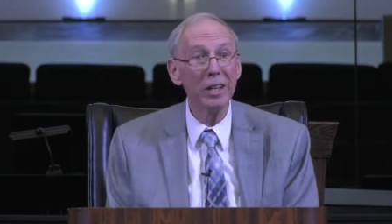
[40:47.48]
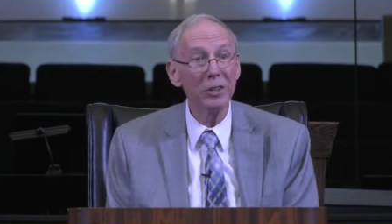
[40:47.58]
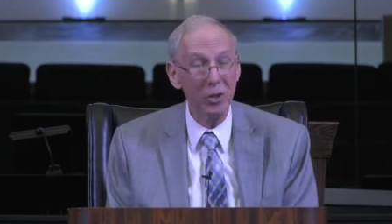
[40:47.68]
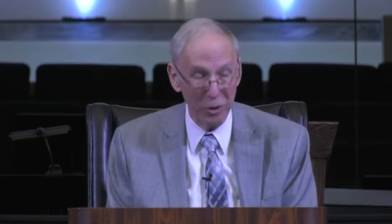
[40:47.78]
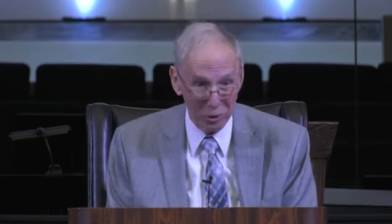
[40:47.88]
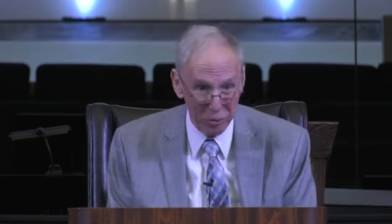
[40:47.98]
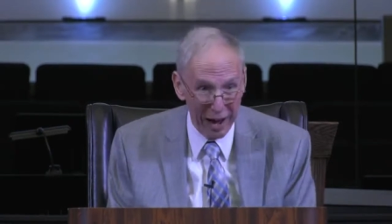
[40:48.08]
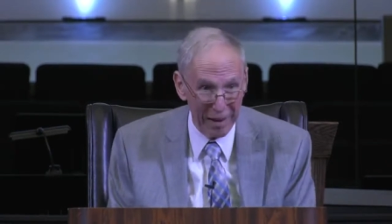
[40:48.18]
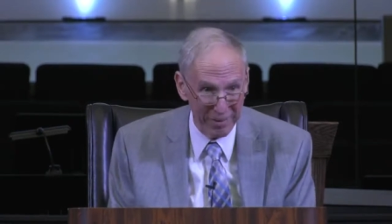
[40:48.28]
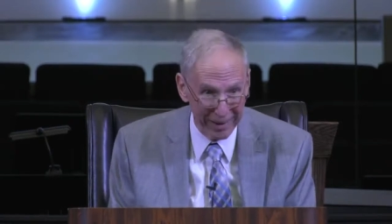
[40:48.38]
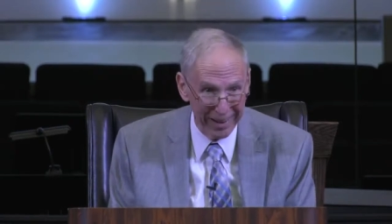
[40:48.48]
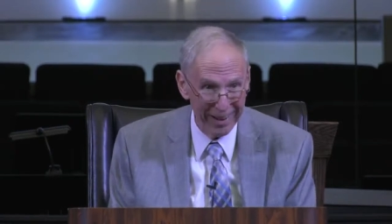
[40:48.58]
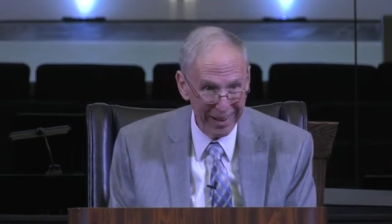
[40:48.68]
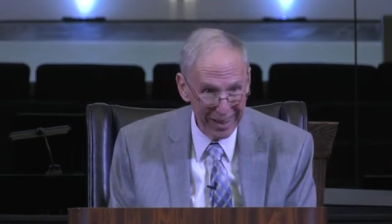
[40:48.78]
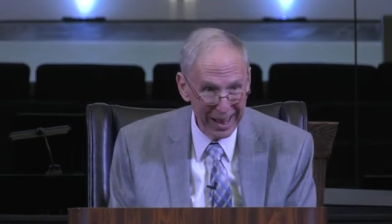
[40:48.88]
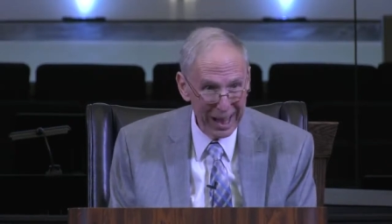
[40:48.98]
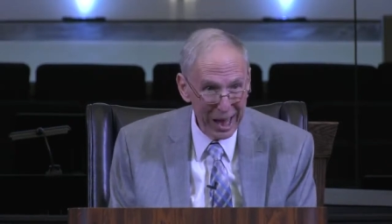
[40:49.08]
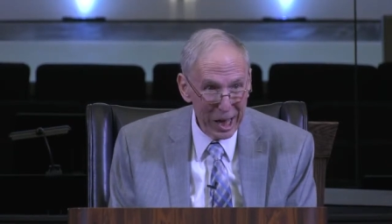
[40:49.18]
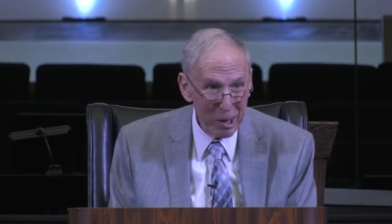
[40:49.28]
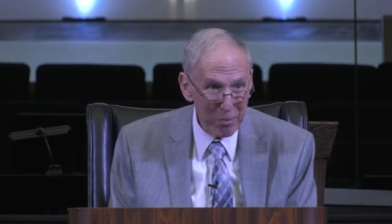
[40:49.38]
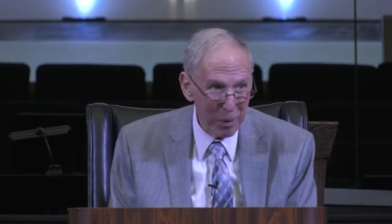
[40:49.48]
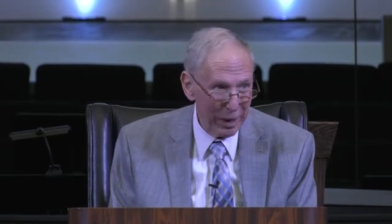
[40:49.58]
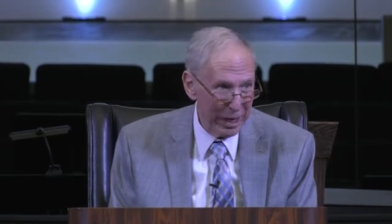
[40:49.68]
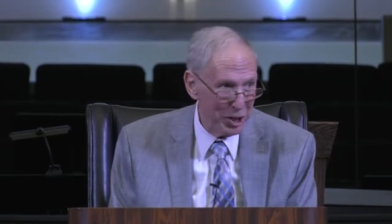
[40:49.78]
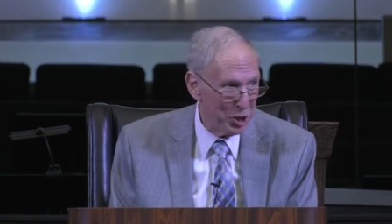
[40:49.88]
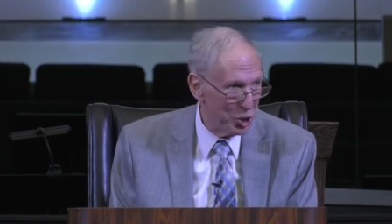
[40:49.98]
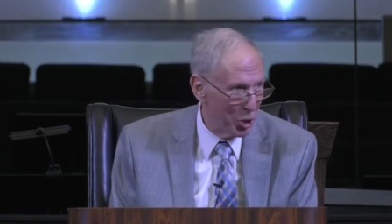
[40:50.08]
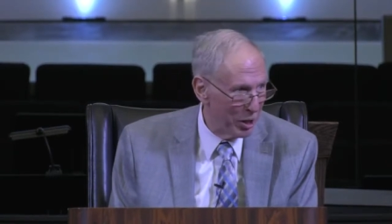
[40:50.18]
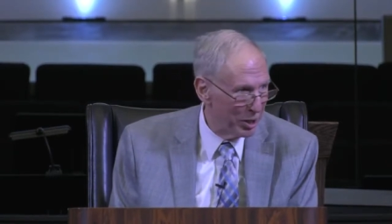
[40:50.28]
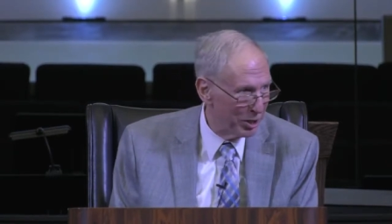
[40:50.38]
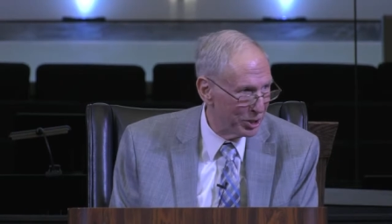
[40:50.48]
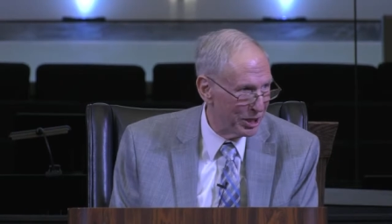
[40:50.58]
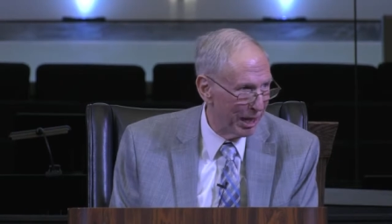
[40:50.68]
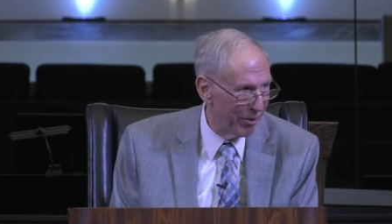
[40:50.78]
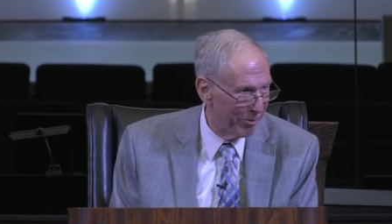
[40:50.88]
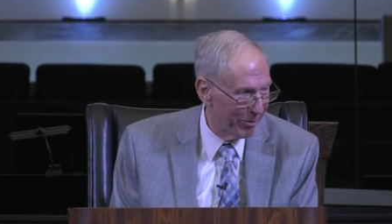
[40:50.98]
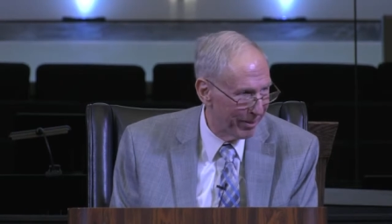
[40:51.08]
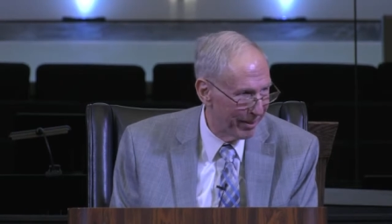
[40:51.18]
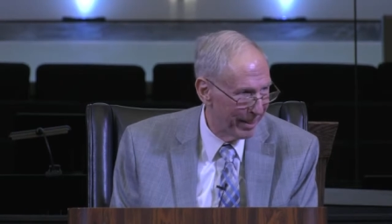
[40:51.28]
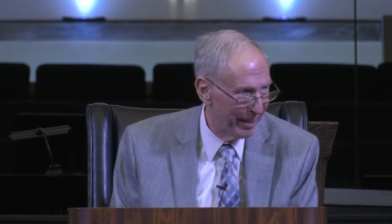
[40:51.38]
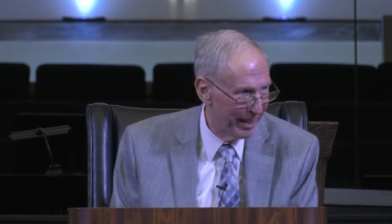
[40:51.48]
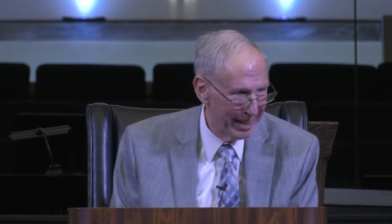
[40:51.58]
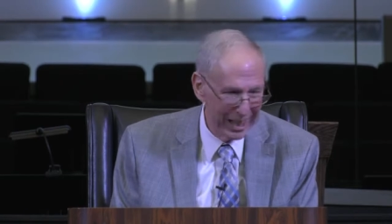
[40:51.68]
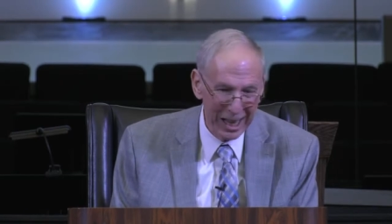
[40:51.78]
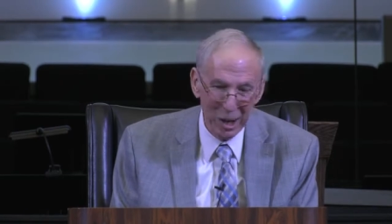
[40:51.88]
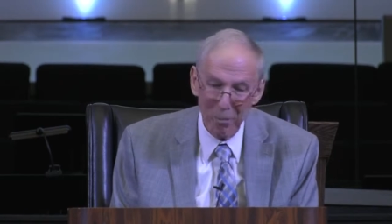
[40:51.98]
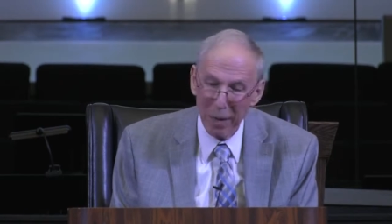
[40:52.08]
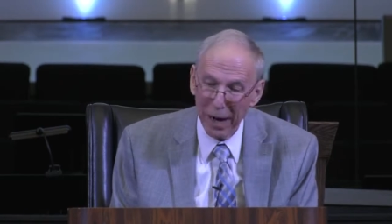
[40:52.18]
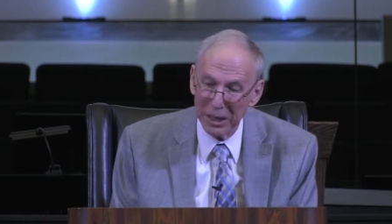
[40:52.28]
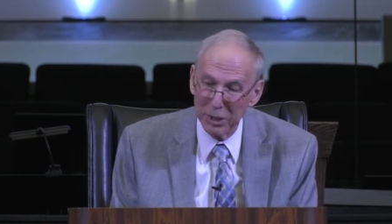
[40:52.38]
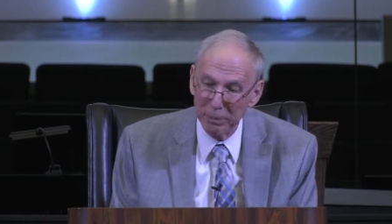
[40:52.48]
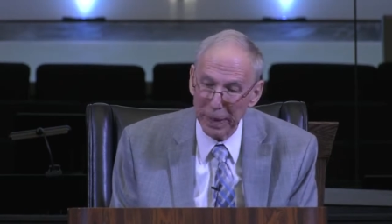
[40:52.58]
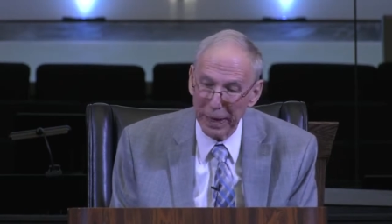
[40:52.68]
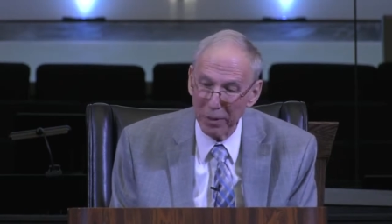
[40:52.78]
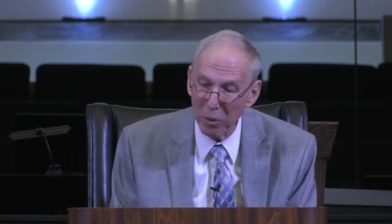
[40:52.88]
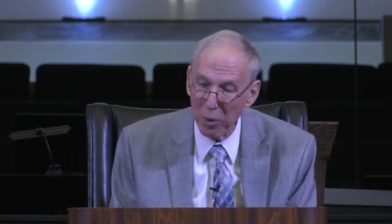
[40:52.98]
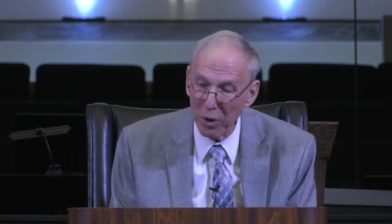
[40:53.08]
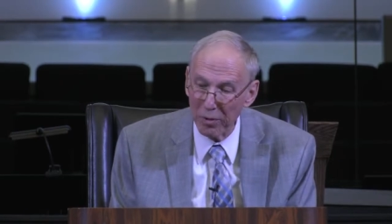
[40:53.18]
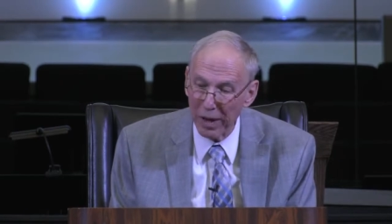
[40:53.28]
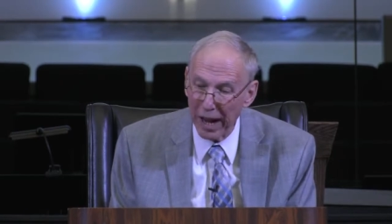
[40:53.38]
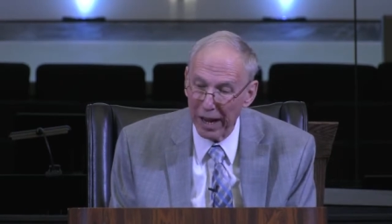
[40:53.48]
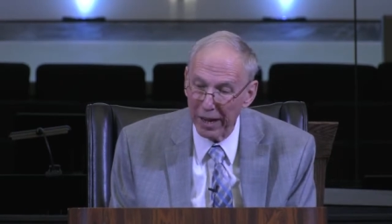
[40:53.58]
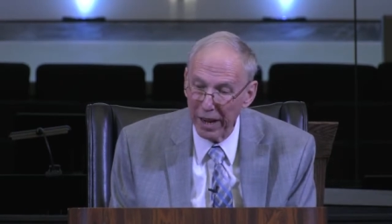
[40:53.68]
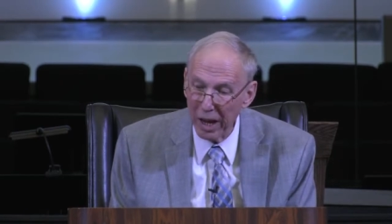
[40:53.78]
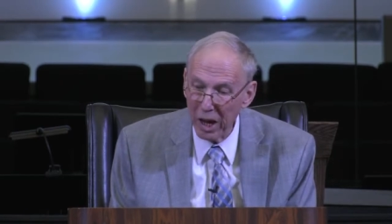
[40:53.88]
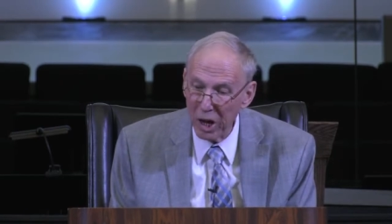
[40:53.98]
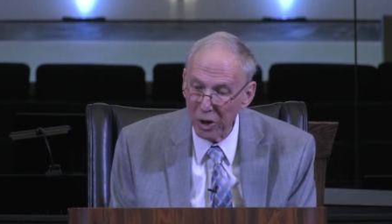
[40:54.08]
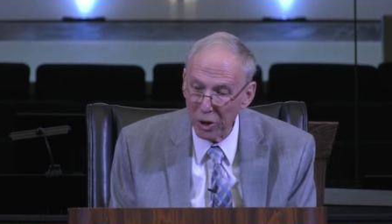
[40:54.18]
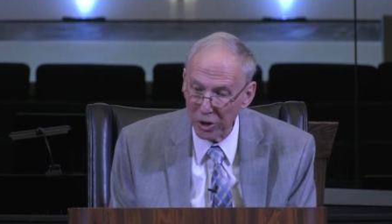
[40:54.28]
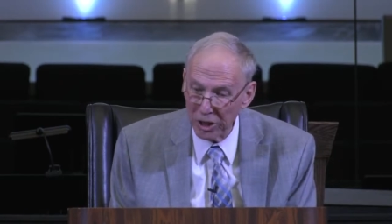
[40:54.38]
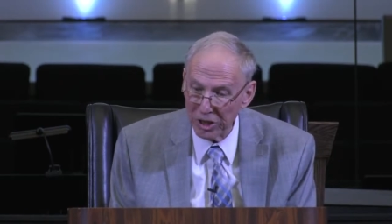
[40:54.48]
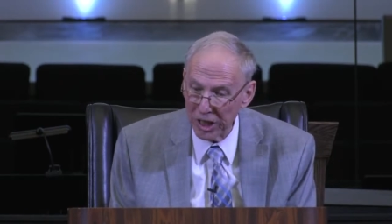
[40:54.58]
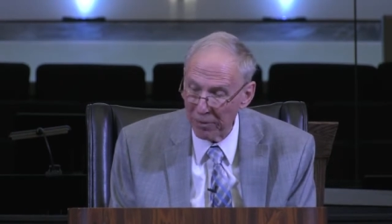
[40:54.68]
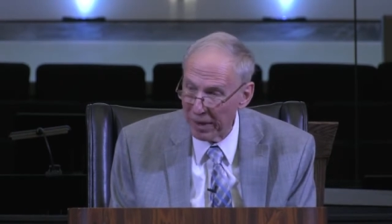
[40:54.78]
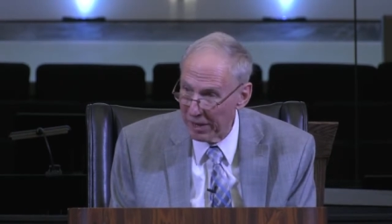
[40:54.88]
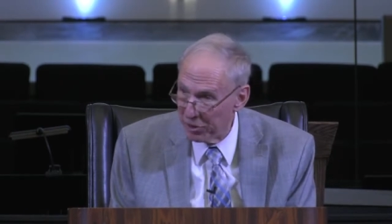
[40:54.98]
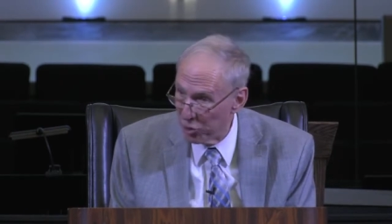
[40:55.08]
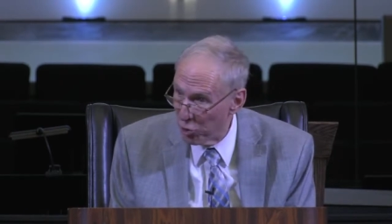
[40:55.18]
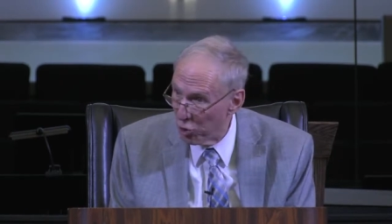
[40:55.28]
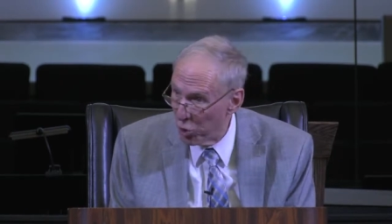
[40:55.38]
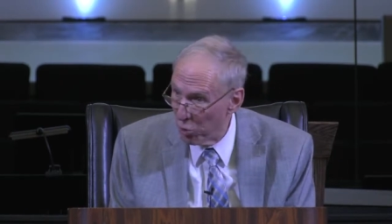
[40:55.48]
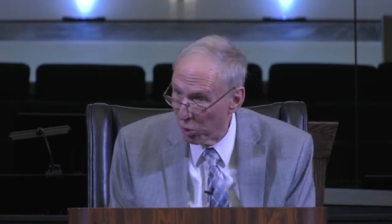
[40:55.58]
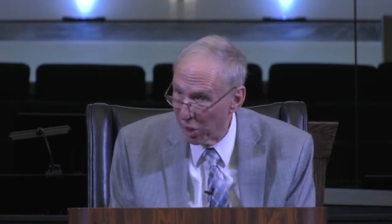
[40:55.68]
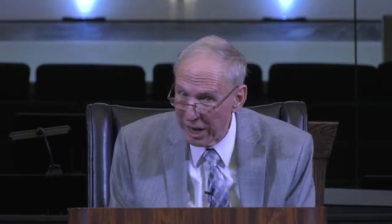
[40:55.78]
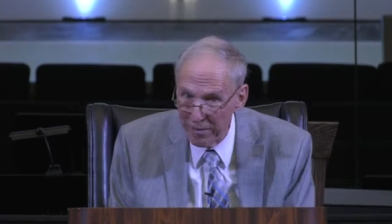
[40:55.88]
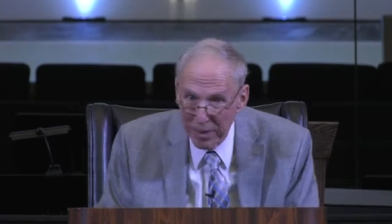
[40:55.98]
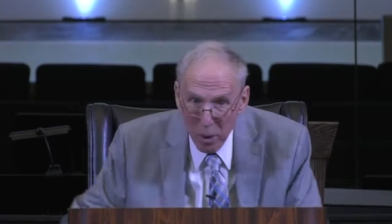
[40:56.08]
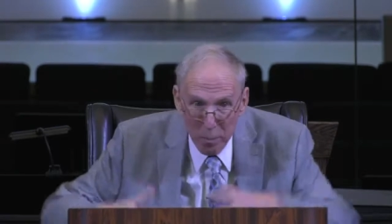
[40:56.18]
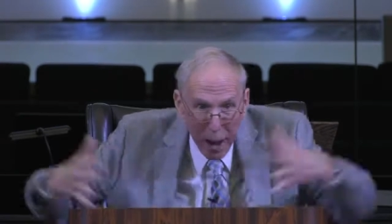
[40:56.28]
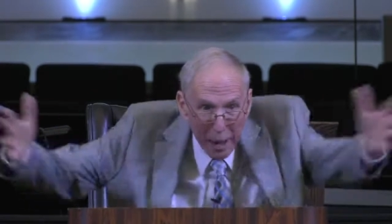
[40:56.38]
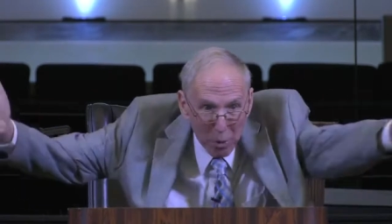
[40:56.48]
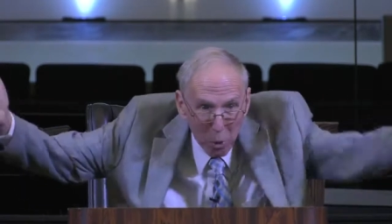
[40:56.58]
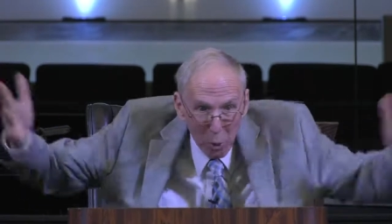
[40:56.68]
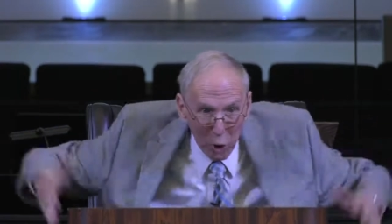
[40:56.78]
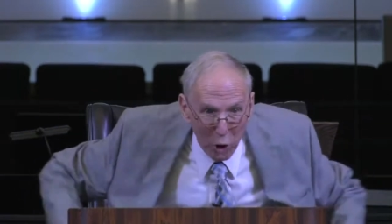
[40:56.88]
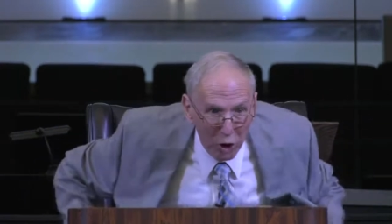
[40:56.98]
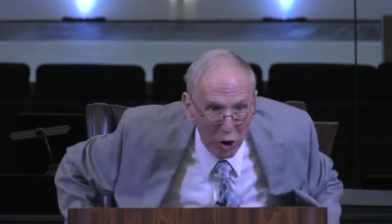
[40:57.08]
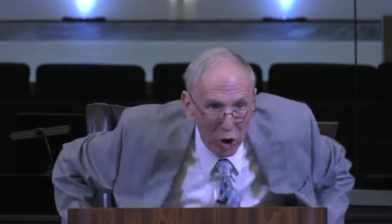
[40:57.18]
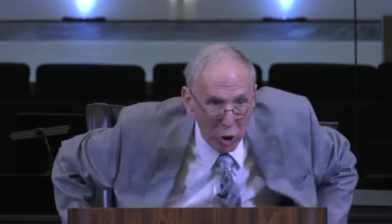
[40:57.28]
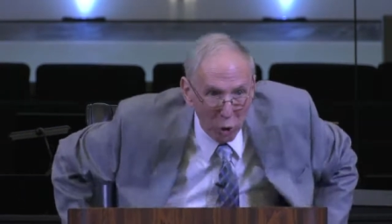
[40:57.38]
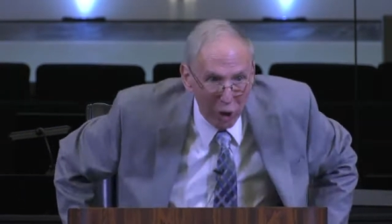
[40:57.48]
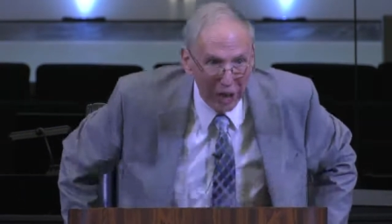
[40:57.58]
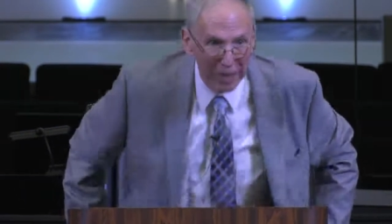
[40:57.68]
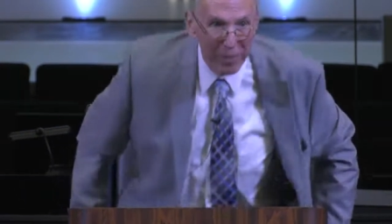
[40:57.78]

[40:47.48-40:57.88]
to the traffic, but enjoy yourself by speaking the word of God to yourself, and soon you will live in the Bible world. You'll live